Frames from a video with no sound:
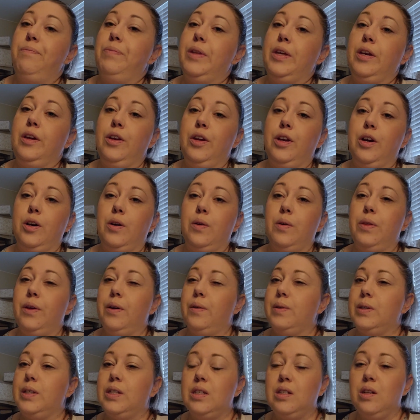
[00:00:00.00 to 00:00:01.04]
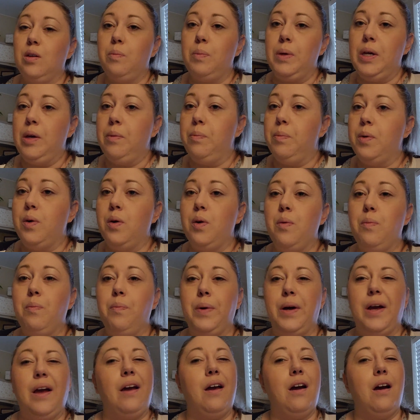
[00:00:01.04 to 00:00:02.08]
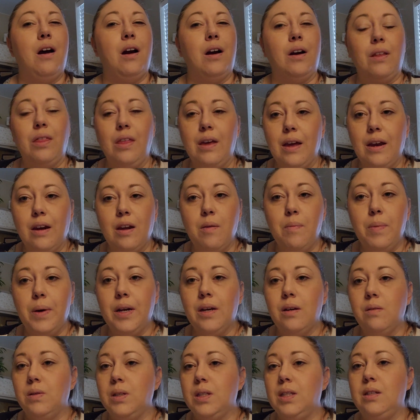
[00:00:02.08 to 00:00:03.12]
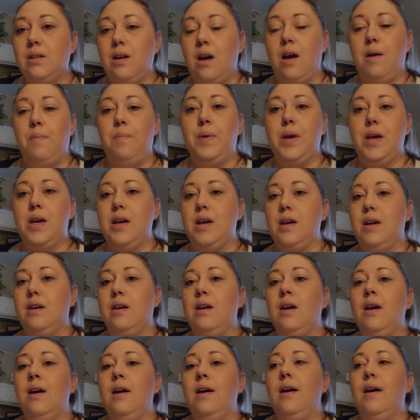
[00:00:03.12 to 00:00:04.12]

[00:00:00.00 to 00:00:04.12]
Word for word: you know, there were still people, but hardly anybody was stopping.